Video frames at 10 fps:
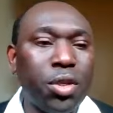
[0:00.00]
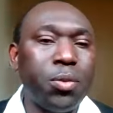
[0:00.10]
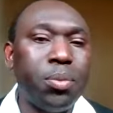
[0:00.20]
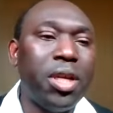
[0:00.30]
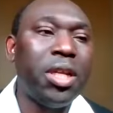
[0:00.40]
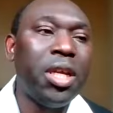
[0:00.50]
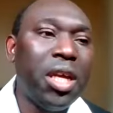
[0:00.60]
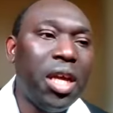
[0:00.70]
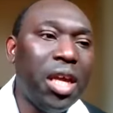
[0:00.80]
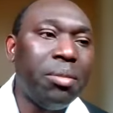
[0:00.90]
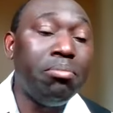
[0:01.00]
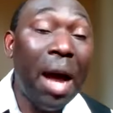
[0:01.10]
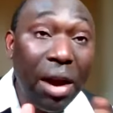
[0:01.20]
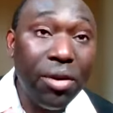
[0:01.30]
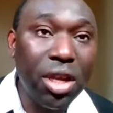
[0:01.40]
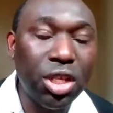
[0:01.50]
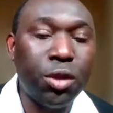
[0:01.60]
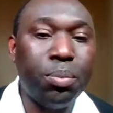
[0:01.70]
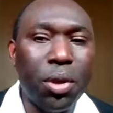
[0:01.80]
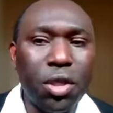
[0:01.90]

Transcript: prospering in marriage,